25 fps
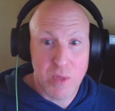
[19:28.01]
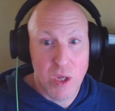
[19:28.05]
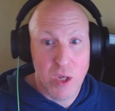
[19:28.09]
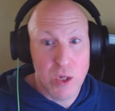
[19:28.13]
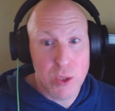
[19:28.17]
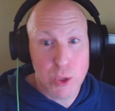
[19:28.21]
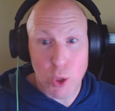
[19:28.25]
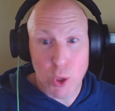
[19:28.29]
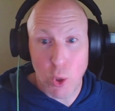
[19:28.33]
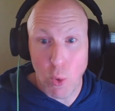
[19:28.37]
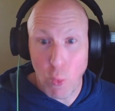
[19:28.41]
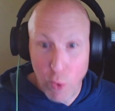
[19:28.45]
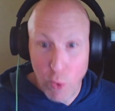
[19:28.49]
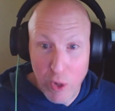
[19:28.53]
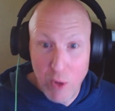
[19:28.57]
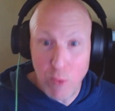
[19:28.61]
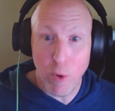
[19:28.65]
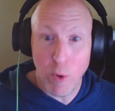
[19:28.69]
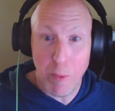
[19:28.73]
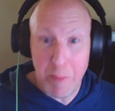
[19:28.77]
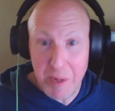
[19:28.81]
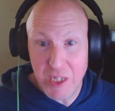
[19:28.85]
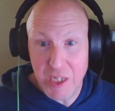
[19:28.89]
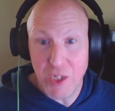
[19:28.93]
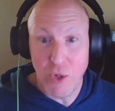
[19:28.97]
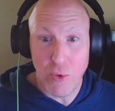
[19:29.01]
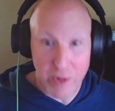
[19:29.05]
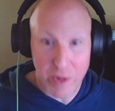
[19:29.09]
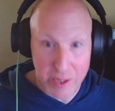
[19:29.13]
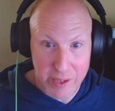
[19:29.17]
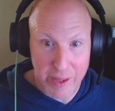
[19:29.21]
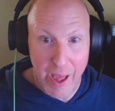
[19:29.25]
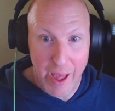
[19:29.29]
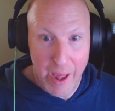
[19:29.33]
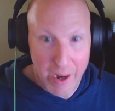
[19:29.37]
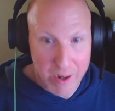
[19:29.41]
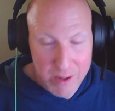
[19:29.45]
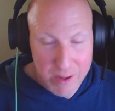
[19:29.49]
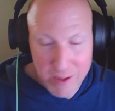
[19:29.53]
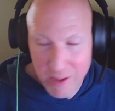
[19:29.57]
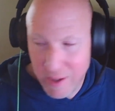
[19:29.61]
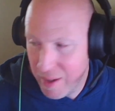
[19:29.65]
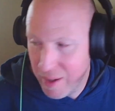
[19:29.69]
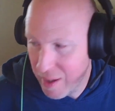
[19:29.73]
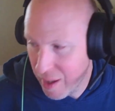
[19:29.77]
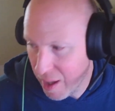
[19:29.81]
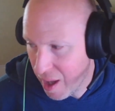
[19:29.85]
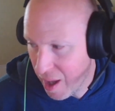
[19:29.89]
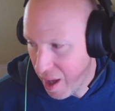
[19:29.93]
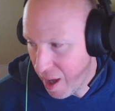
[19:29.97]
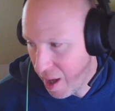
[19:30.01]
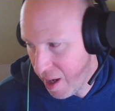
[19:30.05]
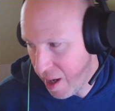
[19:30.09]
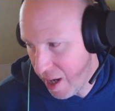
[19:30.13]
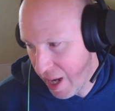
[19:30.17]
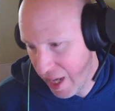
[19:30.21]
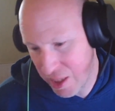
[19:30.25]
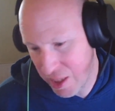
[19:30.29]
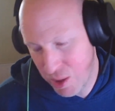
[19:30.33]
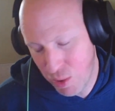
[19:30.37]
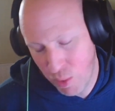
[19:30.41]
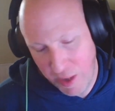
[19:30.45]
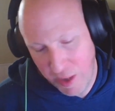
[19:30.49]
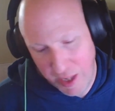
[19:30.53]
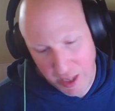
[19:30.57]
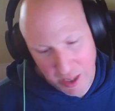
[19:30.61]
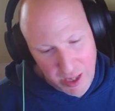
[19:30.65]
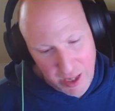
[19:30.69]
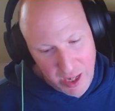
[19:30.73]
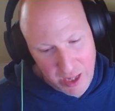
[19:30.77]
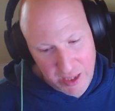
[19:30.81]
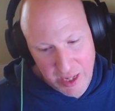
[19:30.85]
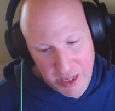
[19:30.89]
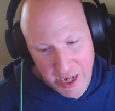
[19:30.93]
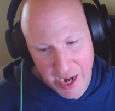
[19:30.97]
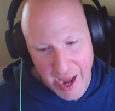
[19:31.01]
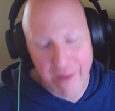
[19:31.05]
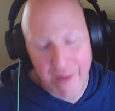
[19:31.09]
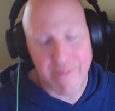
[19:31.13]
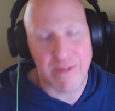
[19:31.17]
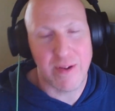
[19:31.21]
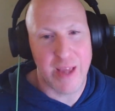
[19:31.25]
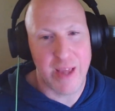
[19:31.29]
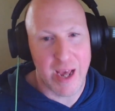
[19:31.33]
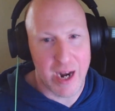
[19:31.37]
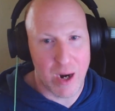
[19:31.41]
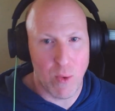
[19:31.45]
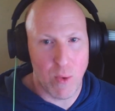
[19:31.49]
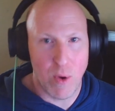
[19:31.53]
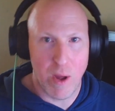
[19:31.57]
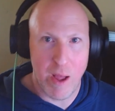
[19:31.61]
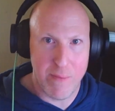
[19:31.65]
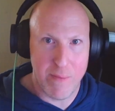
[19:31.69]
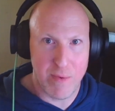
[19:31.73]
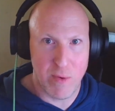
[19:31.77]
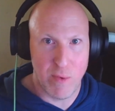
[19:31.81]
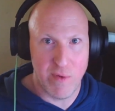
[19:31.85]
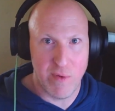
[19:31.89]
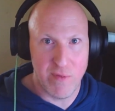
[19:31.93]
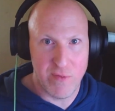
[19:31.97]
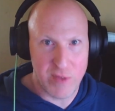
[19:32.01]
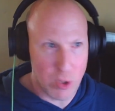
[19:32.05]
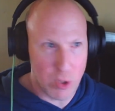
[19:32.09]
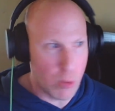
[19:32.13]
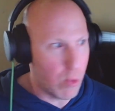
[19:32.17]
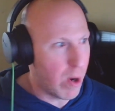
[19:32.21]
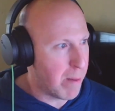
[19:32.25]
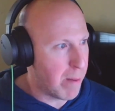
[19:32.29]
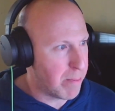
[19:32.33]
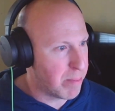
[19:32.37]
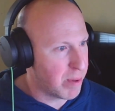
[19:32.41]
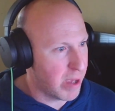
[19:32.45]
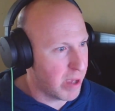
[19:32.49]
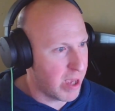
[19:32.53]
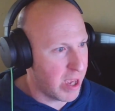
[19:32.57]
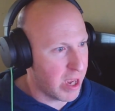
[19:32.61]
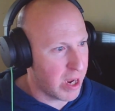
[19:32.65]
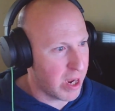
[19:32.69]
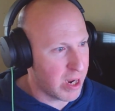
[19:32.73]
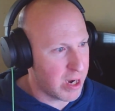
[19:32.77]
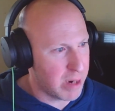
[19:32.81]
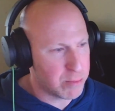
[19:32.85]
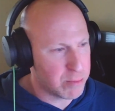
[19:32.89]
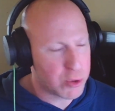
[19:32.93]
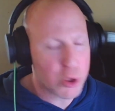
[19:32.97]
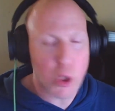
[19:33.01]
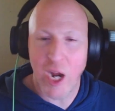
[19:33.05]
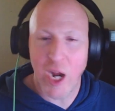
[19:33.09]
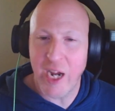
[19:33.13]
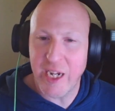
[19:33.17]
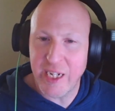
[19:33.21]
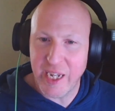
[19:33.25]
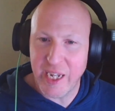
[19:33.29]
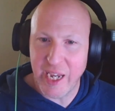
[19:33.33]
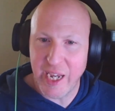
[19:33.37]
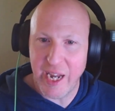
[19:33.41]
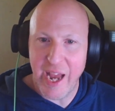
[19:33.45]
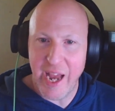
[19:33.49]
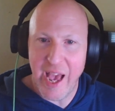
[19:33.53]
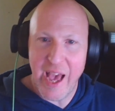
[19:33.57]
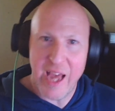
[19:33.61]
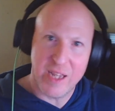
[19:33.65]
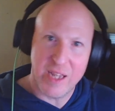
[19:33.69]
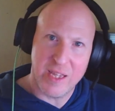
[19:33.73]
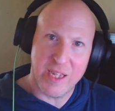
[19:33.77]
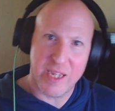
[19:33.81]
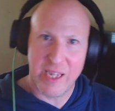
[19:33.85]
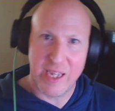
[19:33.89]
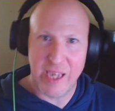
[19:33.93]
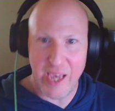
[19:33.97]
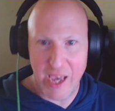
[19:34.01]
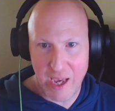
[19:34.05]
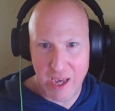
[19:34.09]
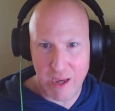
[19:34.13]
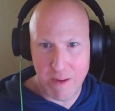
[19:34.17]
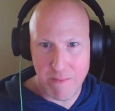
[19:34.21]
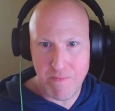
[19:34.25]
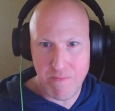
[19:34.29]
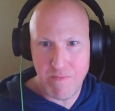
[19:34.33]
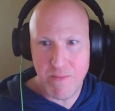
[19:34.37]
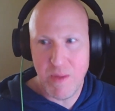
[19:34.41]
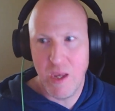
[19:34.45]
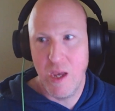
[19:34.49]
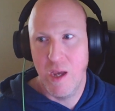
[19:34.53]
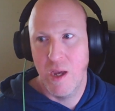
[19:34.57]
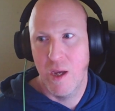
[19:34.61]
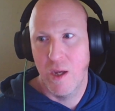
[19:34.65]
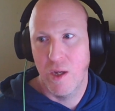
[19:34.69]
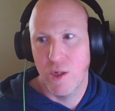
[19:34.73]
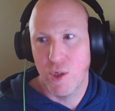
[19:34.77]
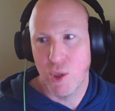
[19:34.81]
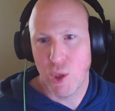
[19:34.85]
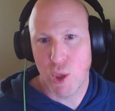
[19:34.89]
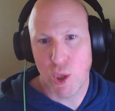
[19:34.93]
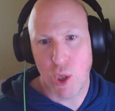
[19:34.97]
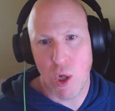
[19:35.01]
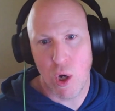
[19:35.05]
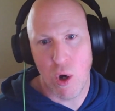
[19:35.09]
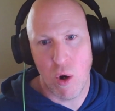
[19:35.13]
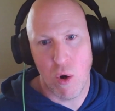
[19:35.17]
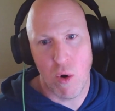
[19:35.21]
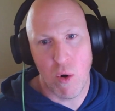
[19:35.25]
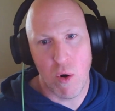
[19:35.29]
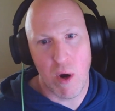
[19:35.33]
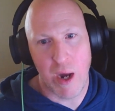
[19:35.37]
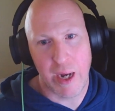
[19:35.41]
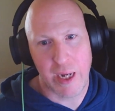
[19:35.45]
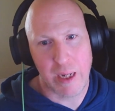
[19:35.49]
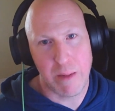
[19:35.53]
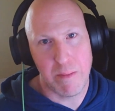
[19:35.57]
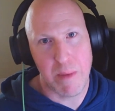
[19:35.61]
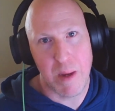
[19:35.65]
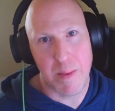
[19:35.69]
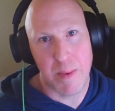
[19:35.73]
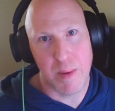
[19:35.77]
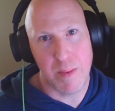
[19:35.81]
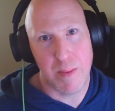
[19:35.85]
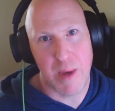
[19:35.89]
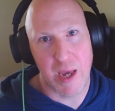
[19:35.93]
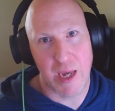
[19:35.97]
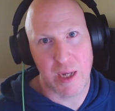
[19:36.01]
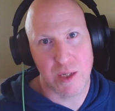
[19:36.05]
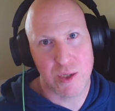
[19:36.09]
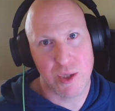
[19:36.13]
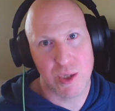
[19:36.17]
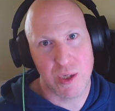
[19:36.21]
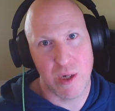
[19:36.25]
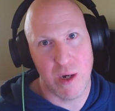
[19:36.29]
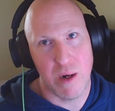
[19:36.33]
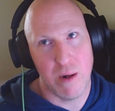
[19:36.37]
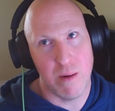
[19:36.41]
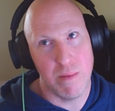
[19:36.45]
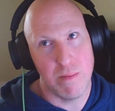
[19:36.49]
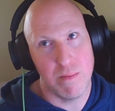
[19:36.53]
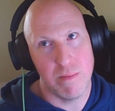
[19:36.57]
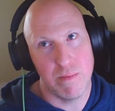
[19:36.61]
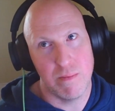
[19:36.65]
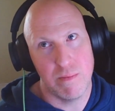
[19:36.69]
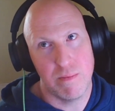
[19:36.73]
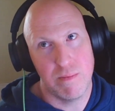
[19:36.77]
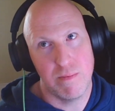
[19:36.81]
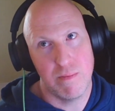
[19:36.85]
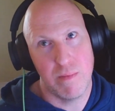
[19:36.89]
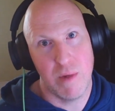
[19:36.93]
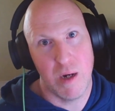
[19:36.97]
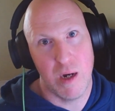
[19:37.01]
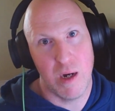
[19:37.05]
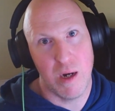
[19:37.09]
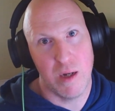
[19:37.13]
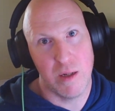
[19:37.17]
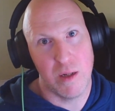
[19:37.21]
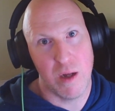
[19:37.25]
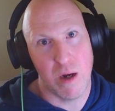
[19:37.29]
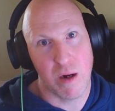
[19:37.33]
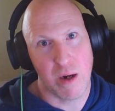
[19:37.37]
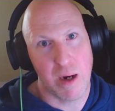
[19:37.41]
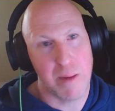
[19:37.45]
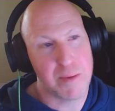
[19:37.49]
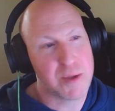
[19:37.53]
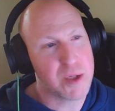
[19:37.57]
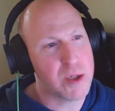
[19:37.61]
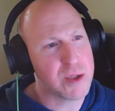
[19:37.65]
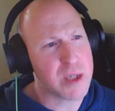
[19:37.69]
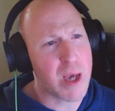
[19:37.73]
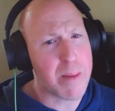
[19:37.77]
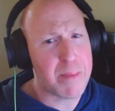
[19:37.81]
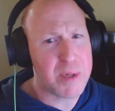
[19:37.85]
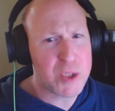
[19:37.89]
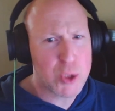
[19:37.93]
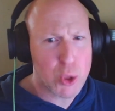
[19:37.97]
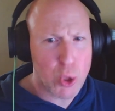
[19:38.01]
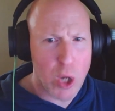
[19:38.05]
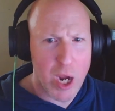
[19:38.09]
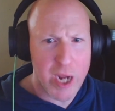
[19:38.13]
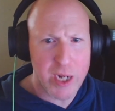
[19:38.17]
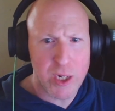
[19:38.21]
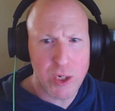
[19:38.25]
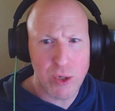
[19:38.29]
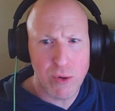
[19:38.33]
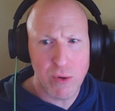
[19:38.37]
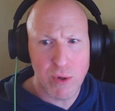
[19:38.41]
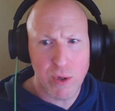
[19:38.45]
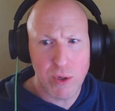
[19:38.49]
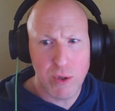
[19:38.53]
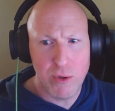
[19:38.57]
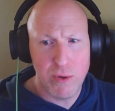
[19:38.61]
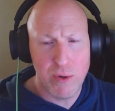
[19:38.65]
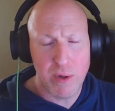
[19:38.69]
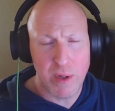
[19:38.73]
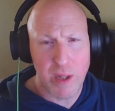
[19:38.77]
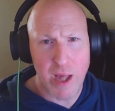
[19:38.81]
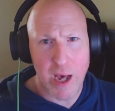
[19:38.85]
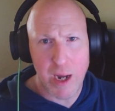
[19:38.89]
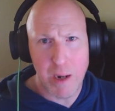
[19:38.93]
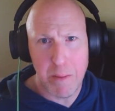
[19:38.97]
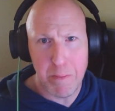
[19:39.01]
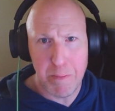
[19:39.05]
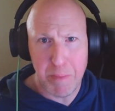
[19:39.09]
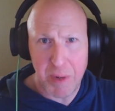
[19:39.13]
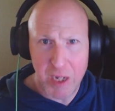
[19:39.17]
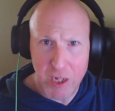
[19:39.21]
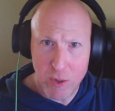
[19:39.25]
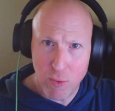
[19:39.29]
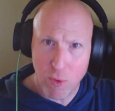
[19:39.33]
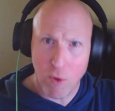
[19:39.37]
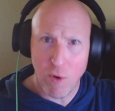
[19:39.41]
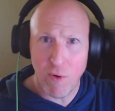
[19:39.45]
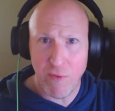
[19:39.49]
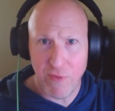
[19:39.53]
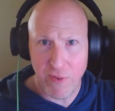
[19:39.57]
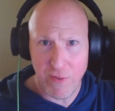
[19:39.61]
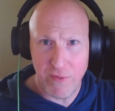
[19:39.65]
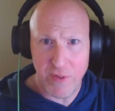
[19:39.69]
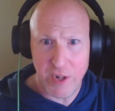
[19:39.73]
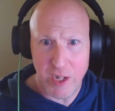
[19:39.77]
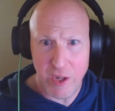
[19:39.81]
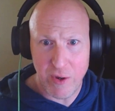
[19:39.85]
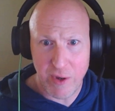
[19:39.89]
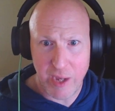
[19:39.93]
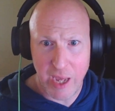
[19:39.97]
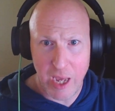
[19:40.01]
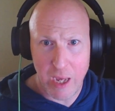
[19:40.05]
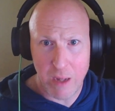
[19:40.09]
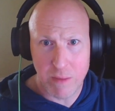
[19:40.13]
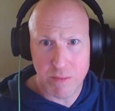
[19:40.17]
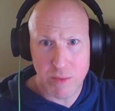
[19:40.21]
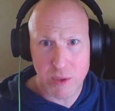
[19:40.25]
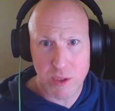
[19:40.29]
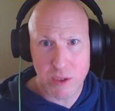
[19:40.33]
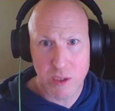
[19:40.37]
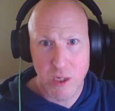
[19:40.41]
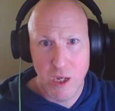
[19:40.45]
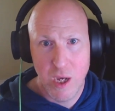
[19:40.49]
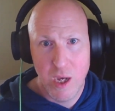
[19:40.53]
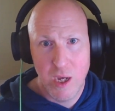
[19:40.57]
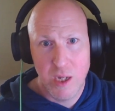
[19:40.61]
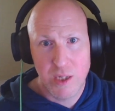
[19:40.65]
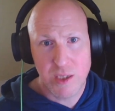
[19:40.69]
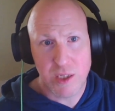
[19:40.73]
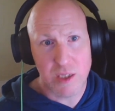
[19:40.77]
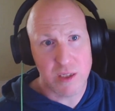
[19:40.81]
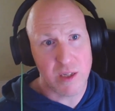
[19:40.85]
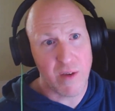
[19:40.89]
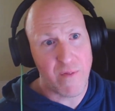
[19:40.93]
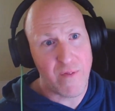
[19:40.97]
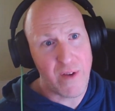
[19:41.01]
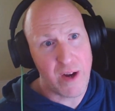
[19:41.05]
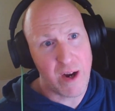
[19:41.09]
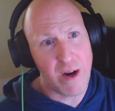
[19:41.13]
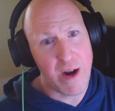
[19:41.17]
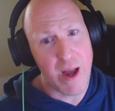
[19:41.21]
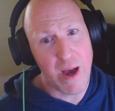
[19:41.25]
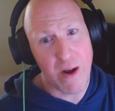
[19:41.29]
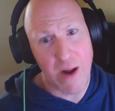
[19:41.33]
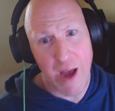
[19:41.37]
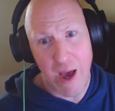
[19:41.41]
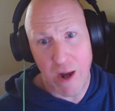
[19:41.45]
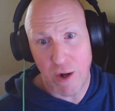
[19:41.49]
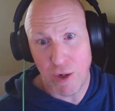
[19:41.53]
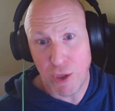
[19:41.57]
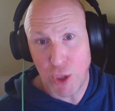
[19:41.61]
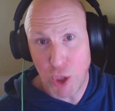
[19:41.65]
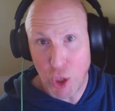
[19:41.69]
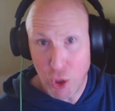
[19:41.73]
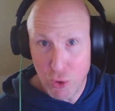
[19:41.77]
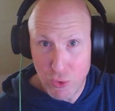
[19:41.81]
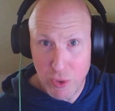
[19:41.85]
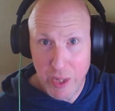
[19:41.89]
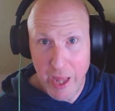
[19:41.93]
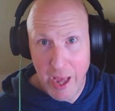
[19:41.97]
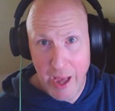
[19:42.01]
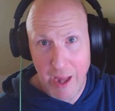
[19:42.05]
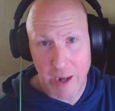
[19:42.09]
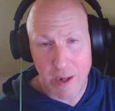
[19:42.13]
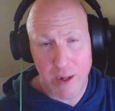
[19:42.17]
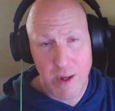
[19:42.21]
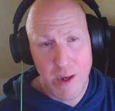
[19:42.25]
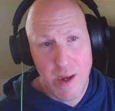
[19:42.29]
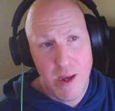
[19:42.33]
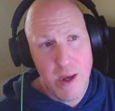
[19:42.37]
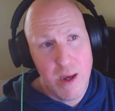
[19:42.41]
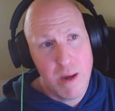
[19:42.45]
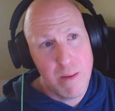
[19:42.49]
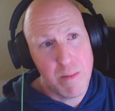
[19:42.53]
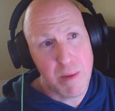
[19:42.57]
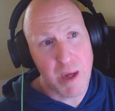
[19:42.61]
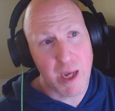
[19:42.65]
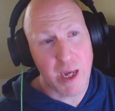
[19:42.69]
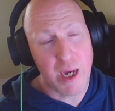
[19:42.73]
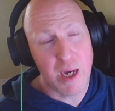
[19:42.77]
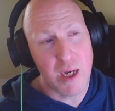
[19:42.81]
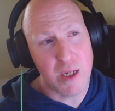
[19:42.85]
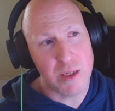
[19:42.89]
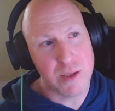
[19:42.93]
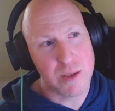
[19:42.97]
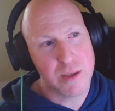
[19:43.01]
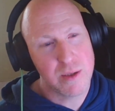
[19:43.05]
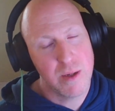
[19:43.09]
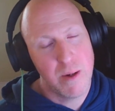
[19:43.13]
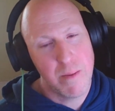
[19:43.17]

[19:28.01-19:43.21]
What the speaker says: So we will be doing that next week. And then after that, I will have a review up. And I'm trying to get ahead of the game so I can maybe make some longer episodes. I've been trying to include a lot of B-roll for video games since I figured out how to do that, because